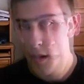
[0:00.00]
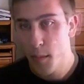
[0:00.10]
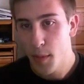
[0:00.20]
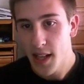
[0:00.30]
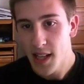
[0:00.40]

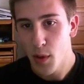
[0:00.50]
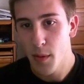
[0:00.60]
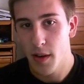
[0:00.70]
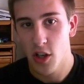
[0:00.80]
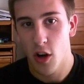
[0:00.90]
But that's pretty
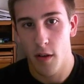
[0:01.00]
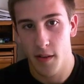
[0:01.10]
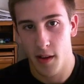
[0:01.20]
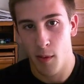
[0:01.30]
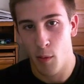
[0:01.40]
much
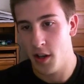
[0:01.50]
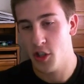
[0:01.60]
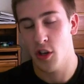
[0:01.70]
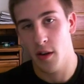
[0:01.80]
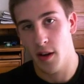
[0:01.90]
all I wanted to
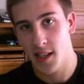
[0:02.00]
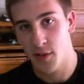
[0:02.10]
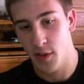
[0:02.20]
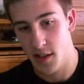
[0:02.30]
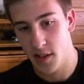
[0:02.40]
show you guys
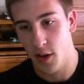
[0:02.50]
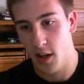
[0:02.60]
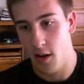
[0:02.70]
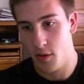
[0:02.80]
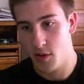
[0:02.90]
for this
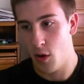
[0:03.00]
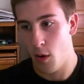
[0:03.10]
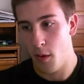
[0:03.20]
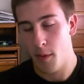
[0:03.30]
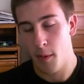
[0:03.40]
video.
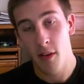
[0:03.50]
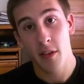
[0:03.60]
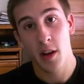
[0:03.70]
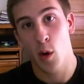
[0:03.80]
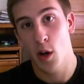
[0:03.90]
So if, you have
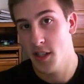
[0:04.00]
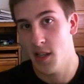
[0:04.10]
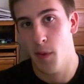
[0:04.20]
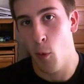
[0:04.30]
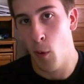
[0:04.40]
any questions
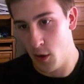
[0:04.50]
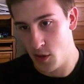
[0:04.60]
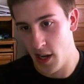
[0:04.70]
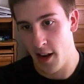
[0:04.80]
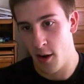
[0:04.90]
about Windows
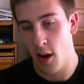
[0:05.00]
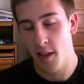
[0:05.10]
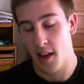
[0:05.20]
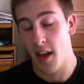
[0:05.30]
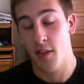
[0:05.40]
8 or
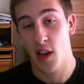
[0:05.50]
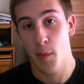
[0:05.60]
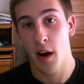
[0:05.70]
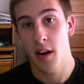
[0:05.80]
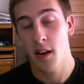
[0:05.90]
anything I think
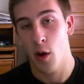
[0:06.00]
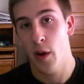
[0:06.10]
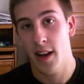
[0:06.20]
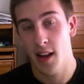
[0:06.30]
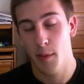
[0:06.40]
about it, go
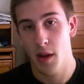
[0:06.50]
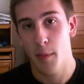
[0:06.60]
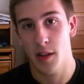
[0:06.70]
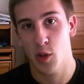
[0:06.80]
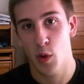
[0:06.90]
ahead and hit me
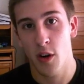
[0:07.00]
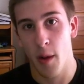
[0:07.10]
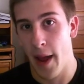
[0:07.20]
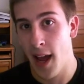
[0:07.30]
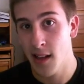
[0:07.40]
up on Twitter.
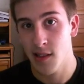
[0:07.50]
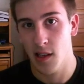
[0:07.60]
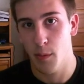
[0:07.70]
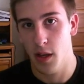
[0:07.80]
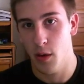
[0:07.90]
I'm at
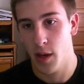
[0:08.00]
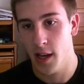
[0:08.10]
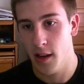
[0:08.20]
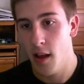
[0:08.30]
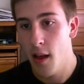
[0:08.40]
CPUKid.